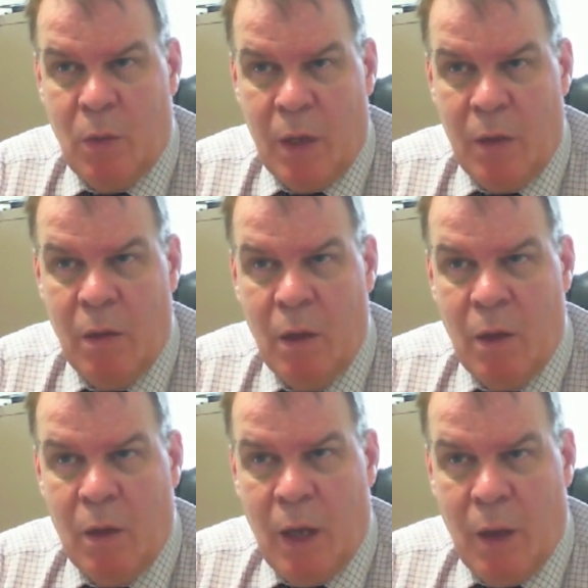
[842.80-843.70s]
you had
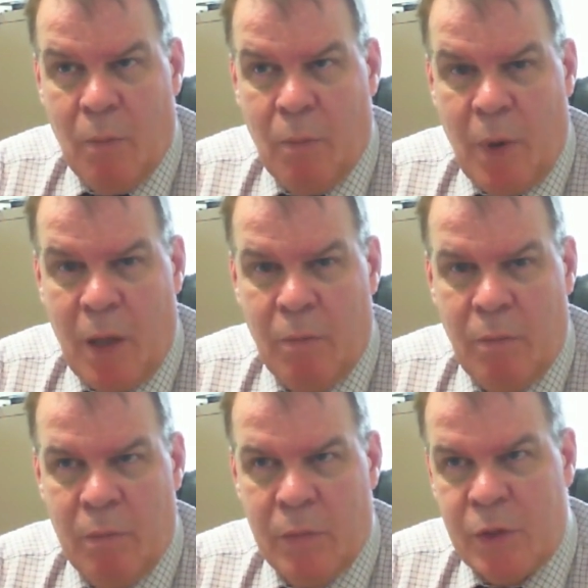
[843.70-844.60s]
um, blood
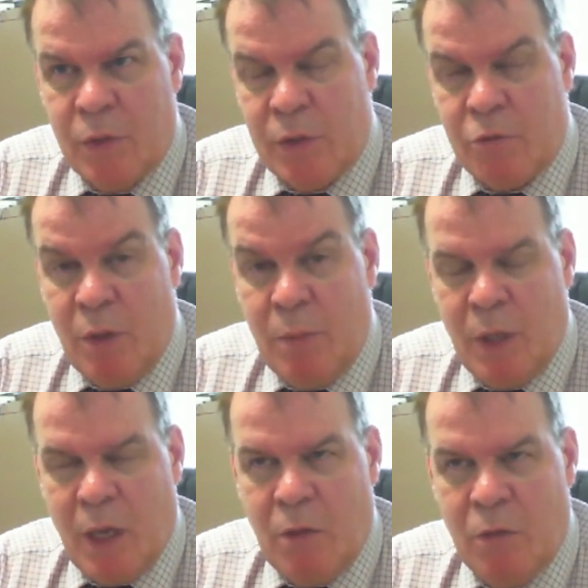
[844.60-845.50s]

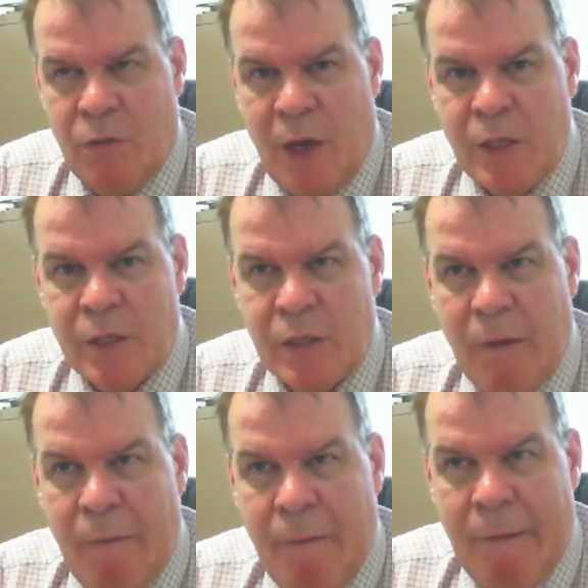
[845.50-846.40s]
streaming down your face.
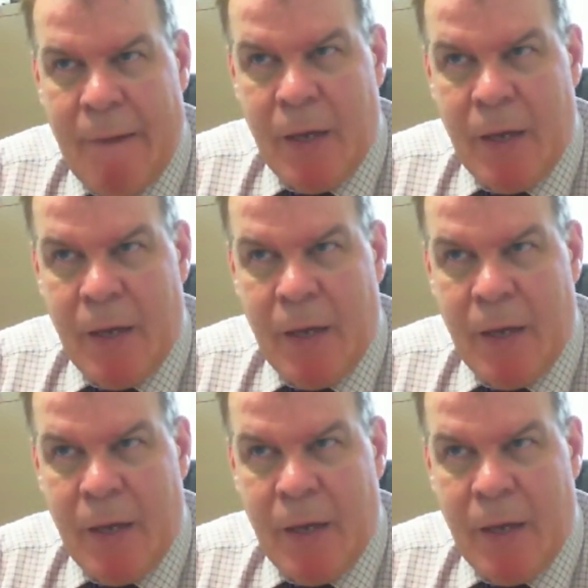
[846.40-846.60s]
Mm-hmm.